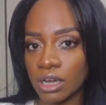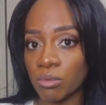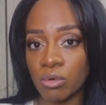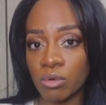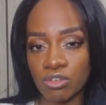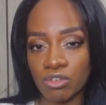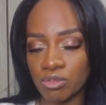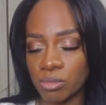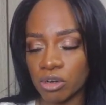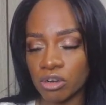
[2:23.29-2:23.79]
I
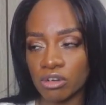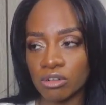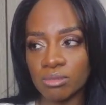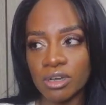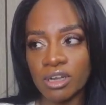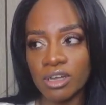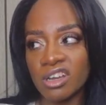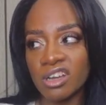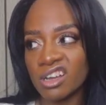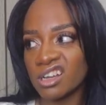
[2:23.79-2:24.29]
work from home
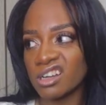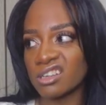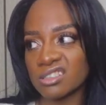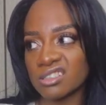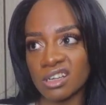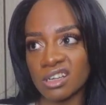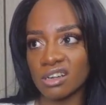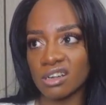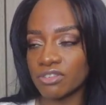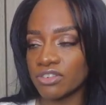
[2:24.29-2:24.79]
and I was
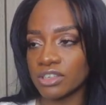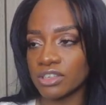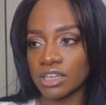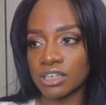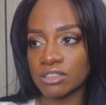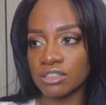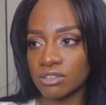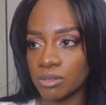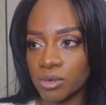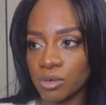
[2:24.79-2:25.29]
like, I don't feel
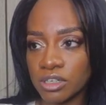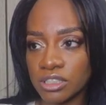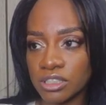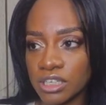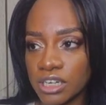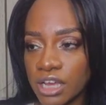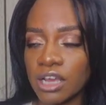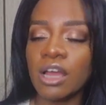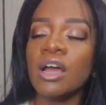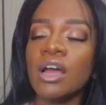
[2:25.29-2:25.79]
like doing work
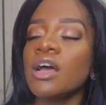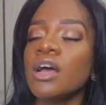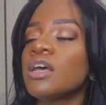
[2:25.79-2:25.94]
today.